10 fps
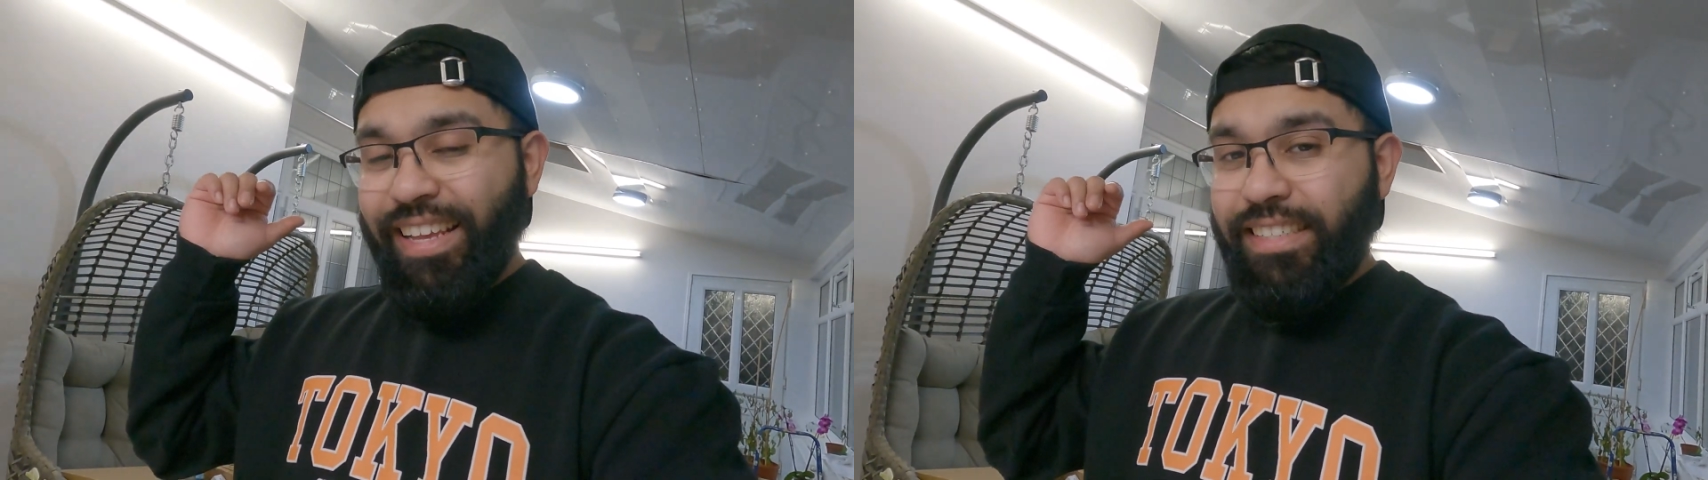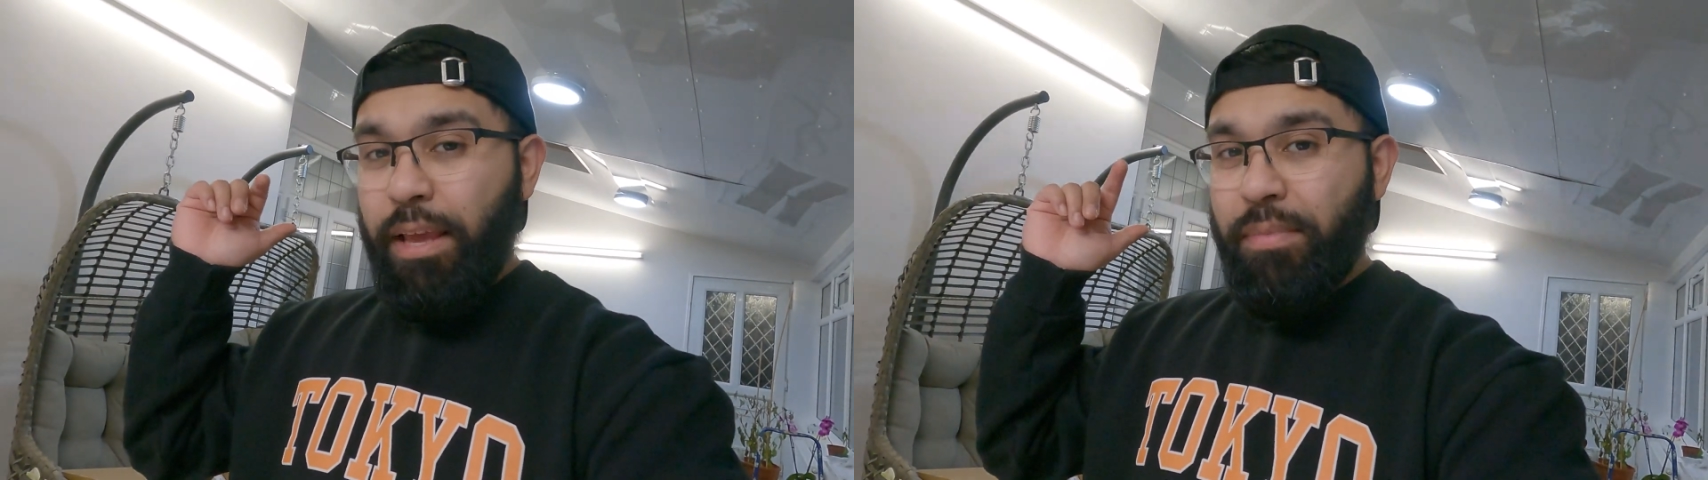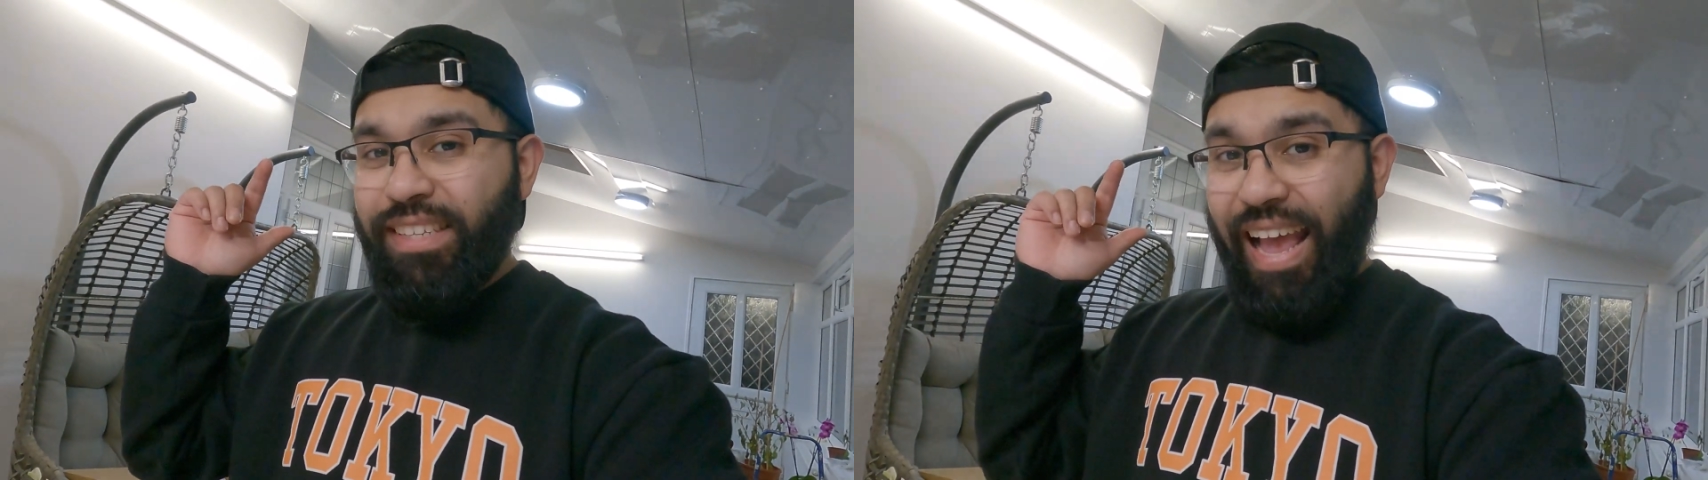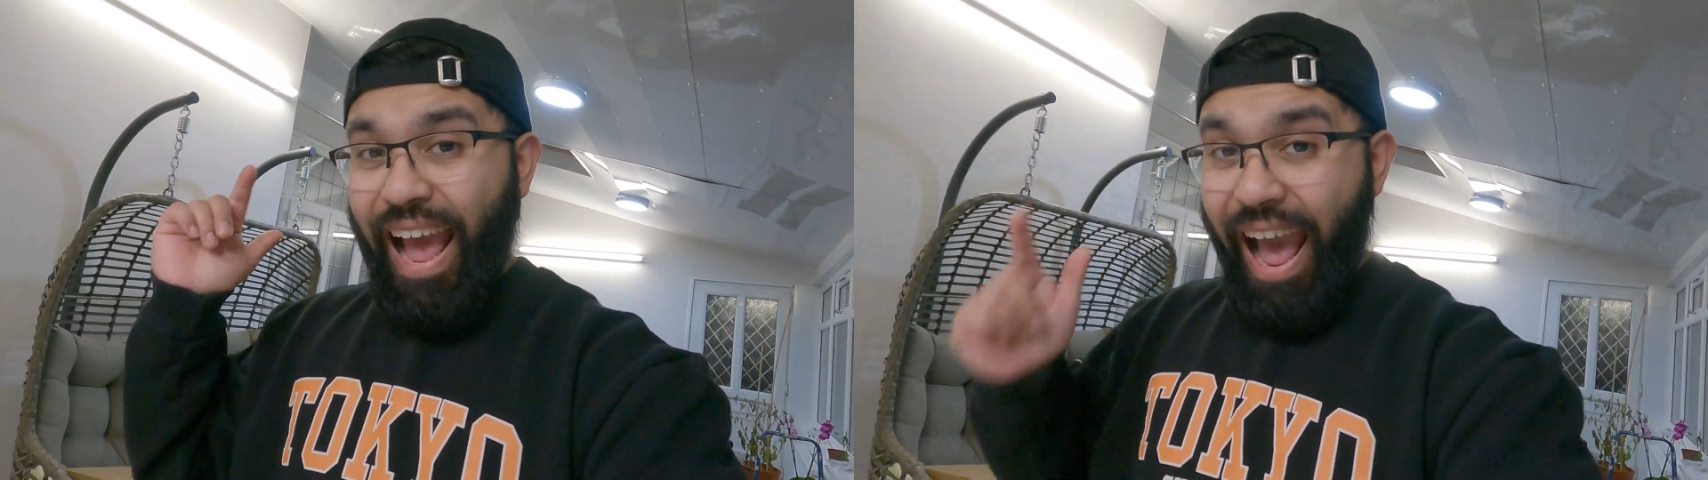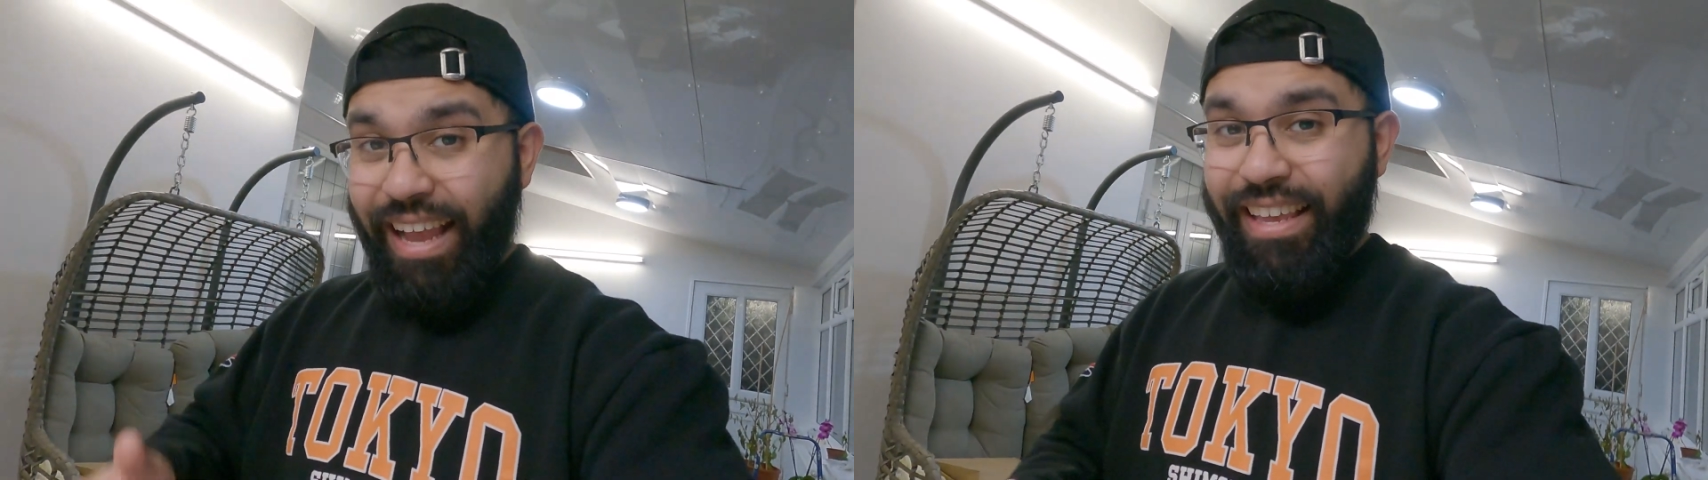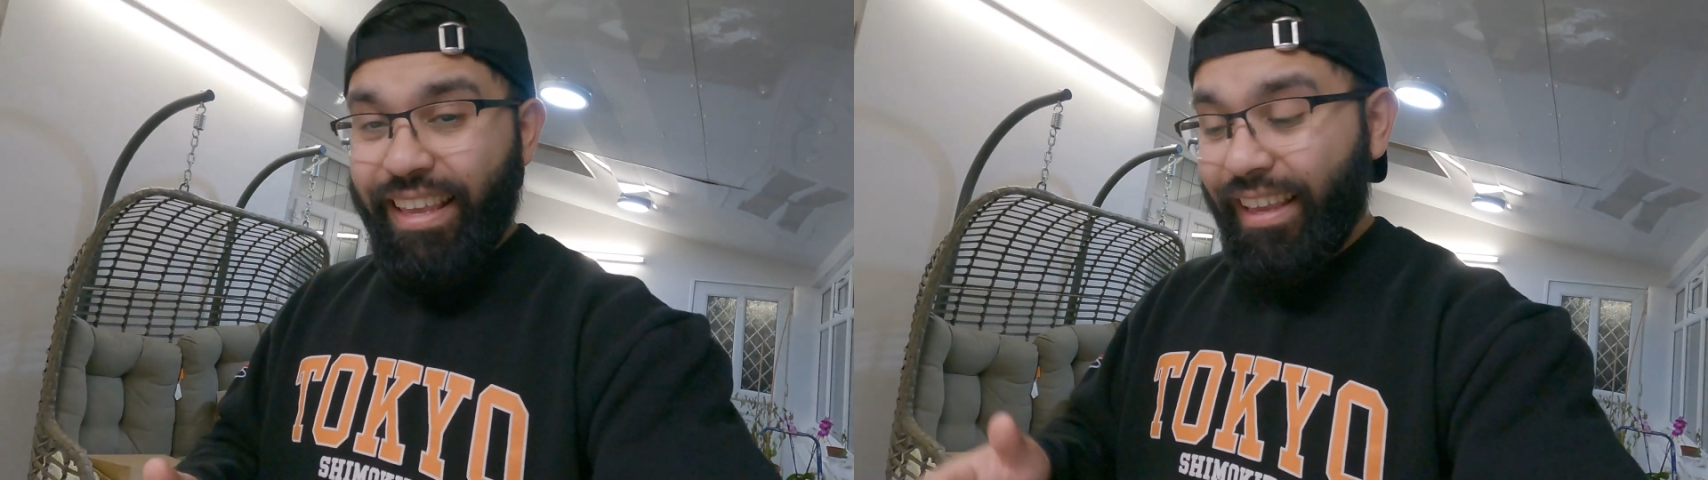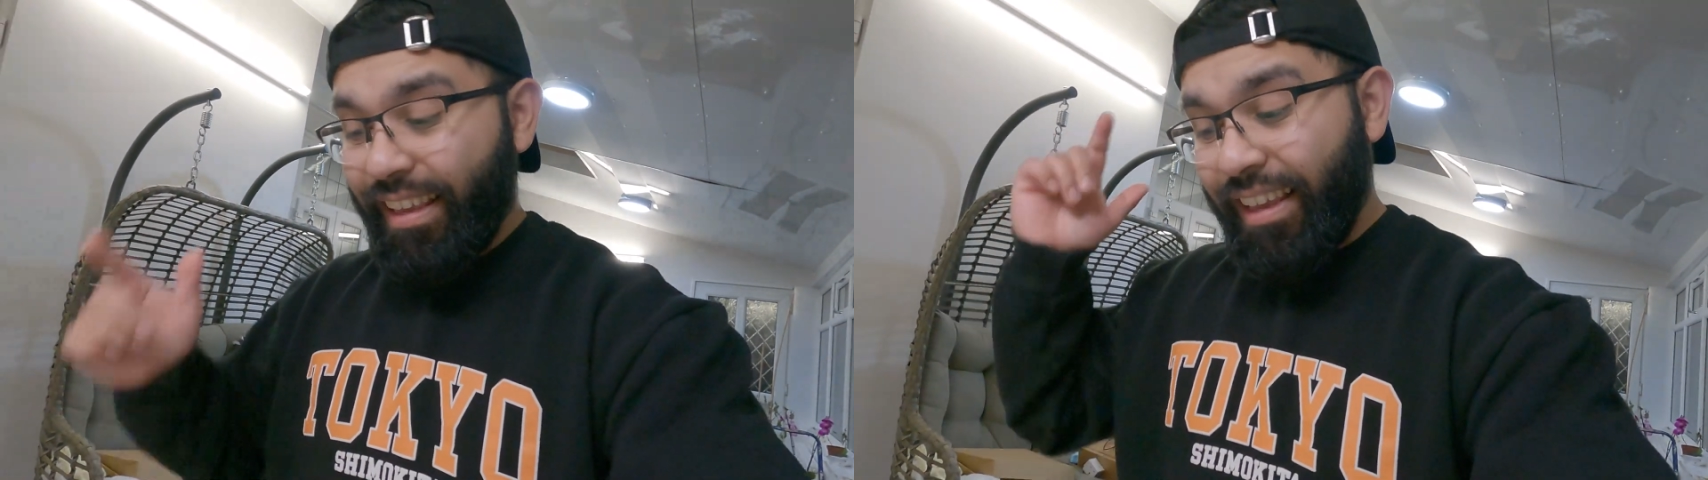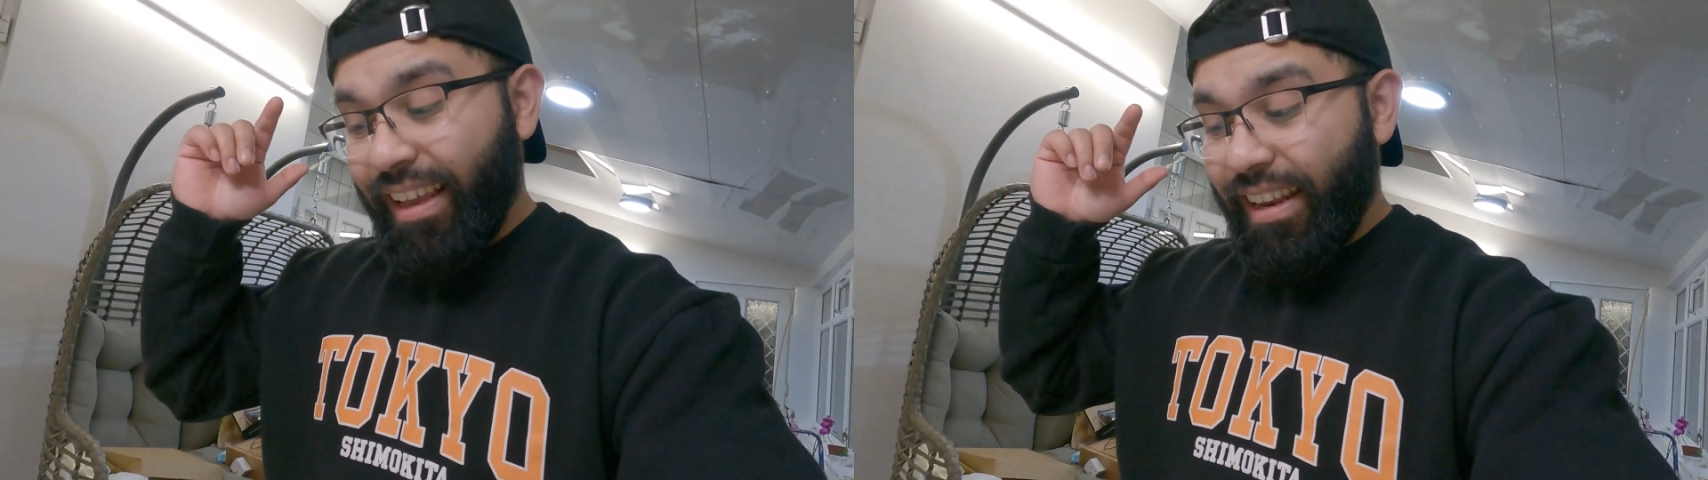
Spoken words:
His name is Aki.